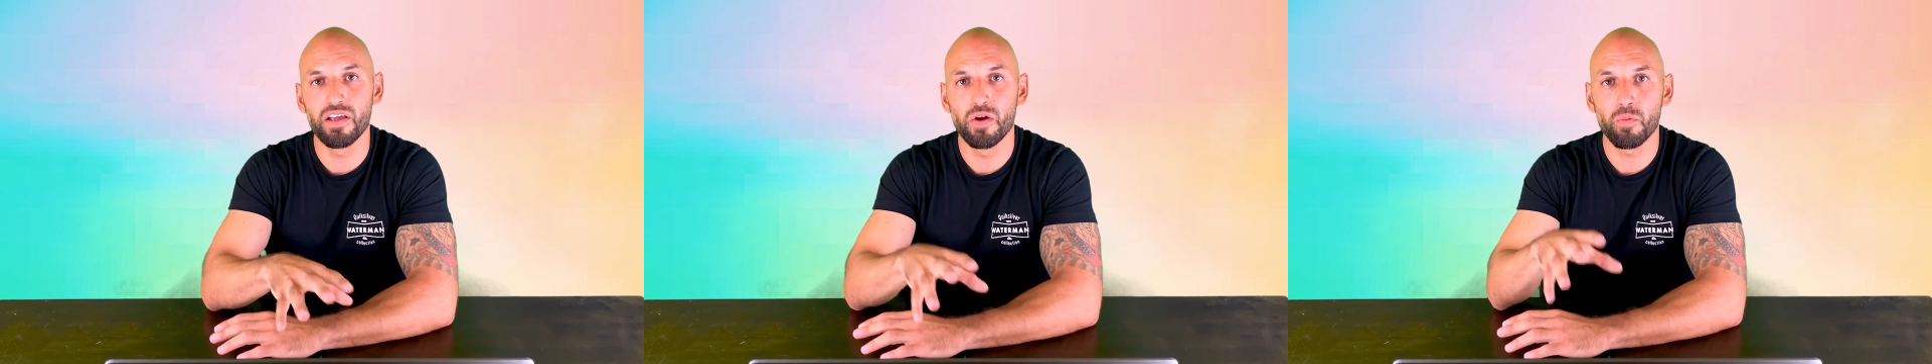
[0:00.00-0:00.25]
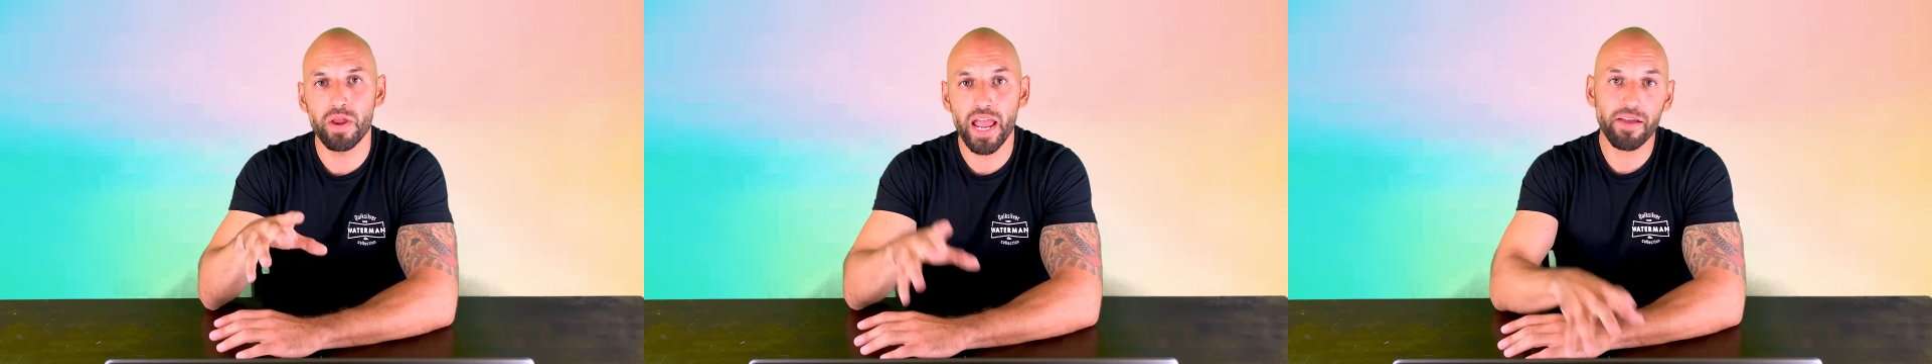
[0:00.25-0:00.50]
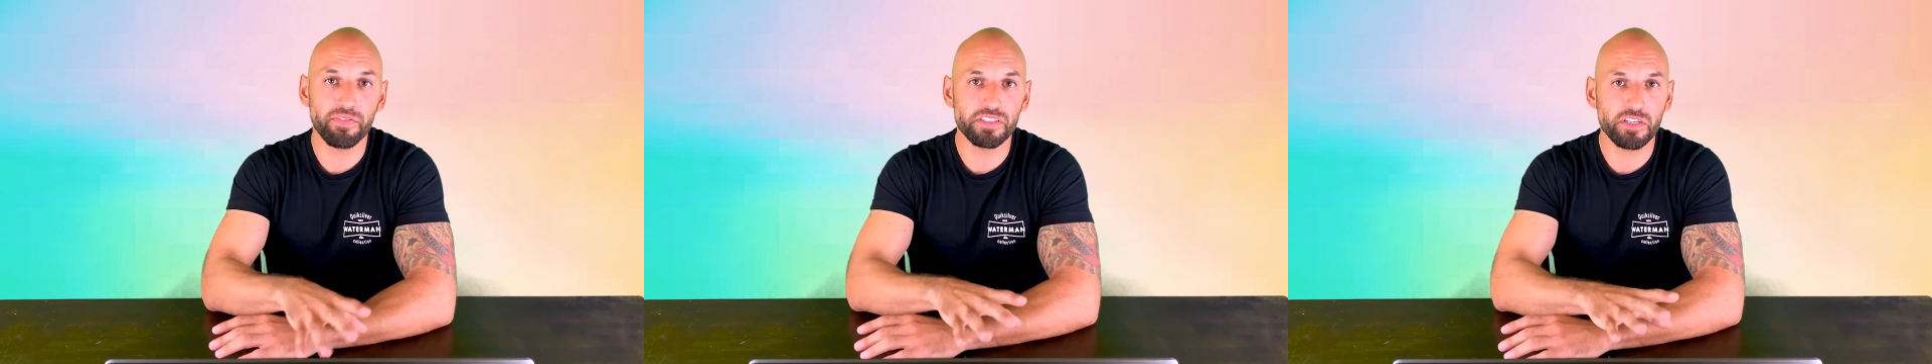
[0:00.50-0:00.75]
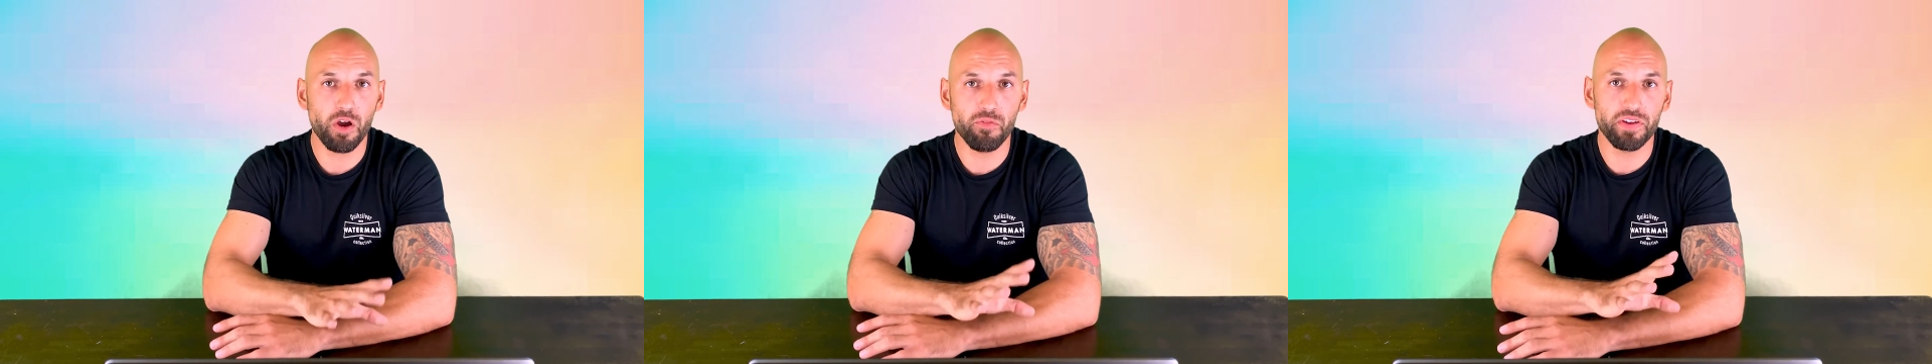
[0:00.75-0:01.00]
we have this
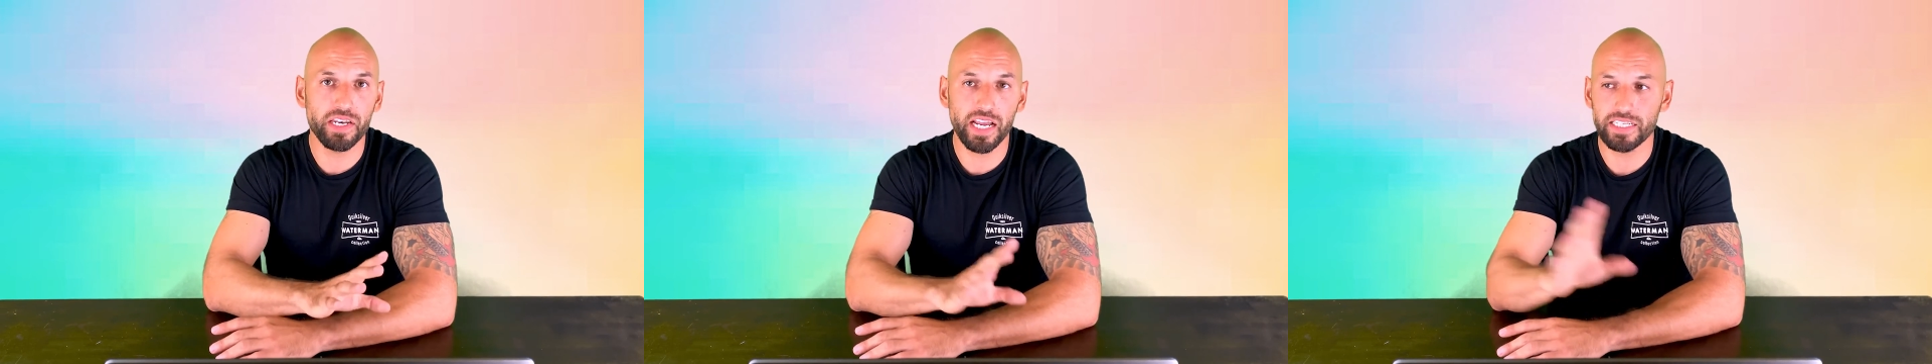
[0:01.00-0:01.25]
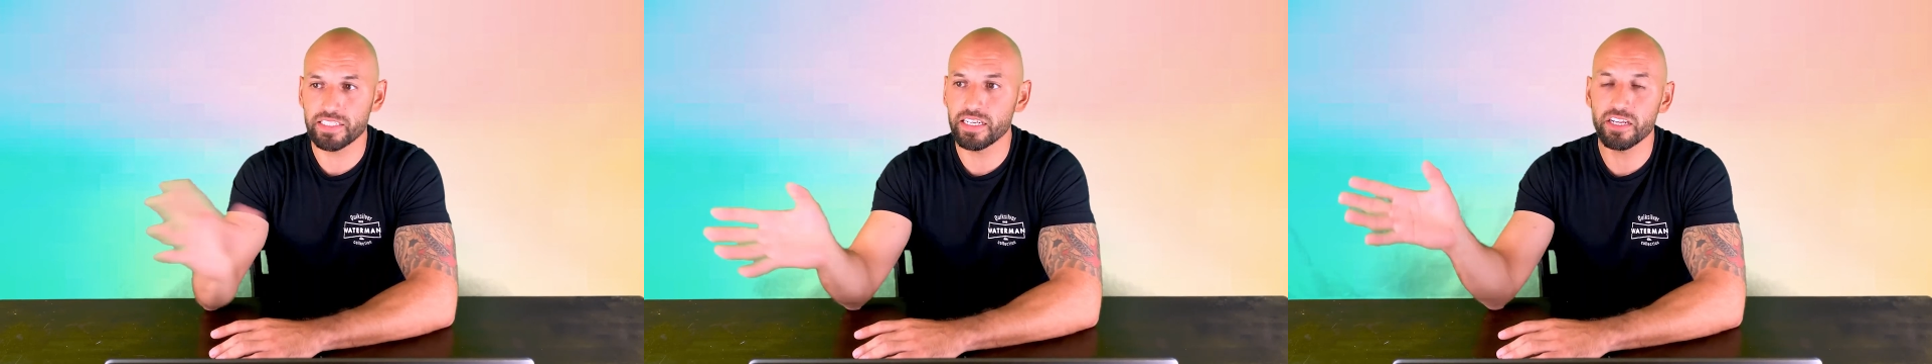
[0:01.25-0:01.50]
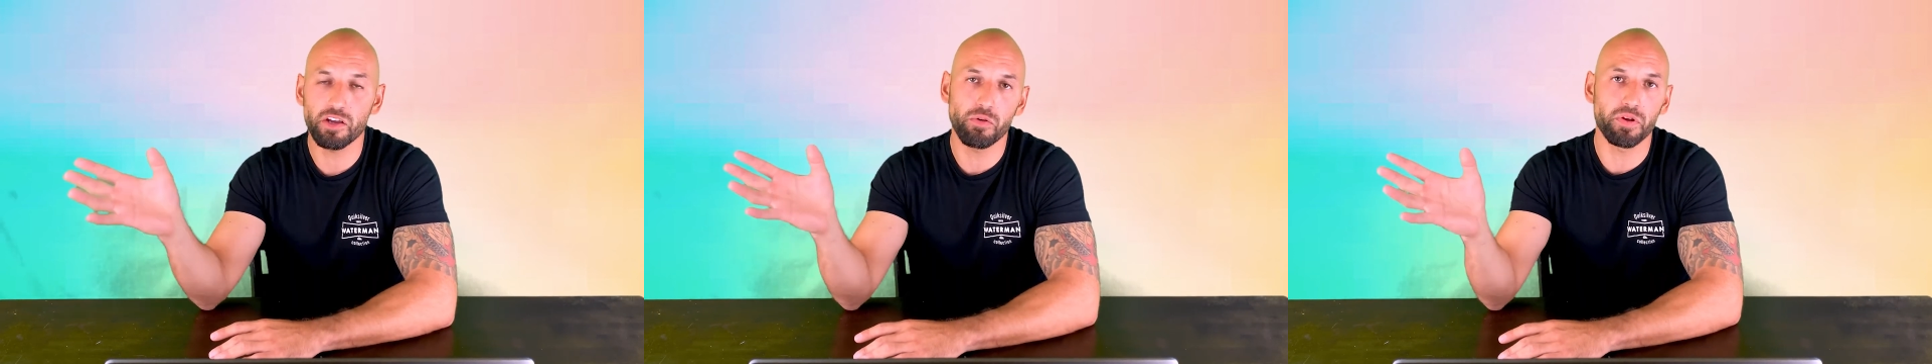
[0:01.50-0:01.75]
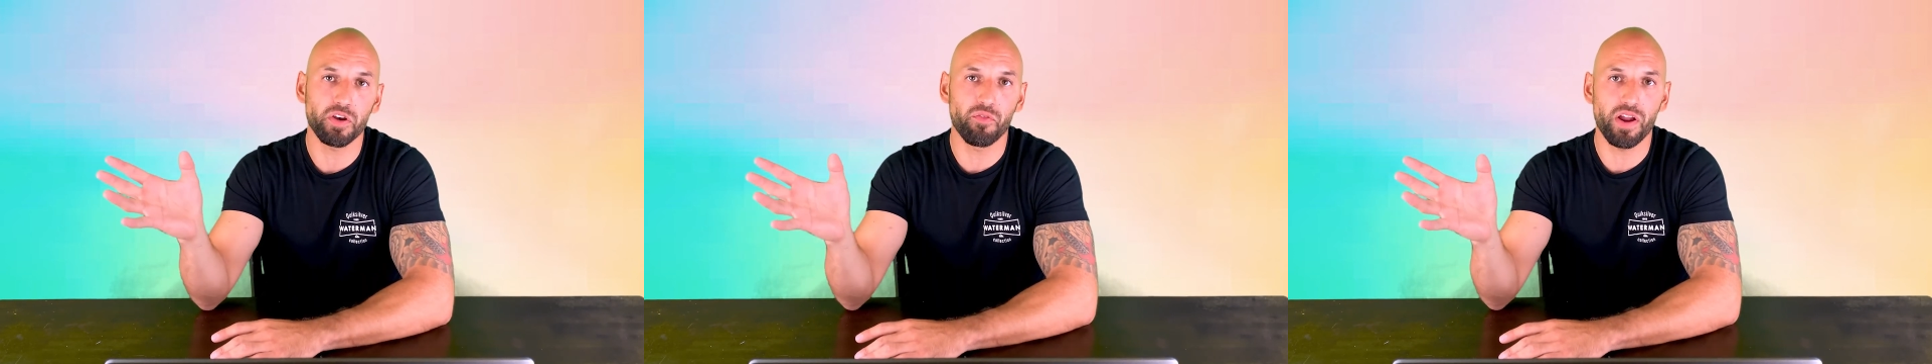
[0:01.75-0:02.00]
COVID 19
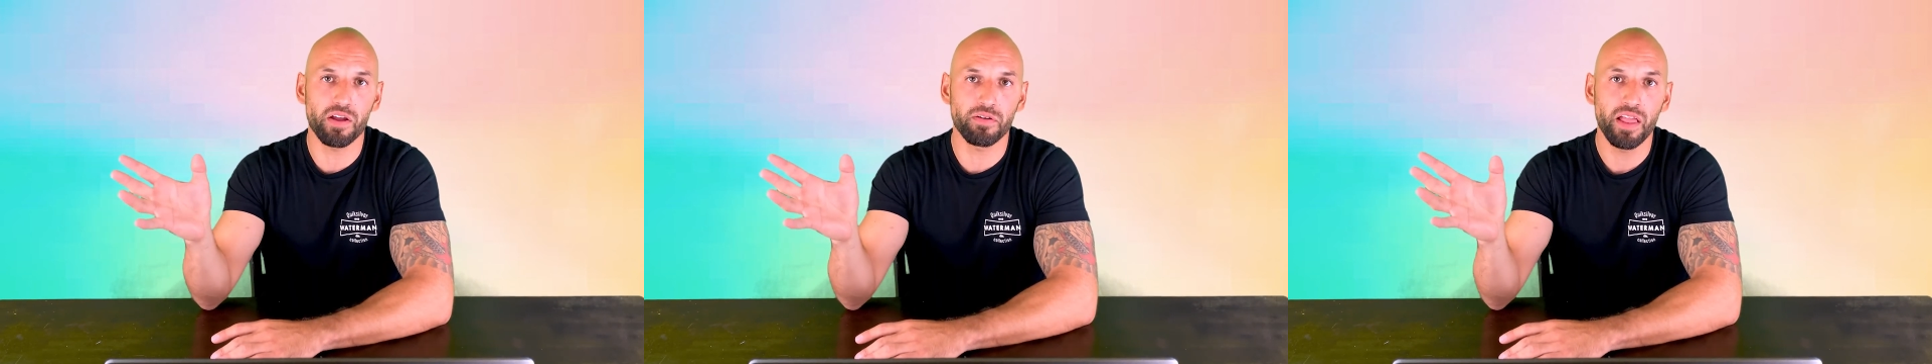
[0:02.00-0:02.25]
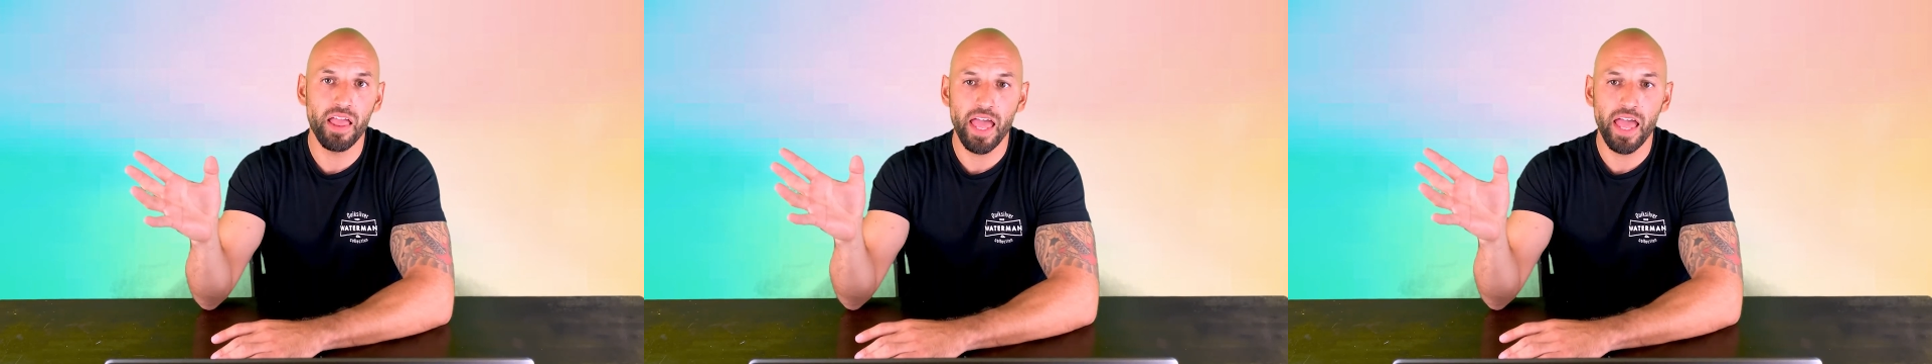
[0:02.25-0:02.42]
going around,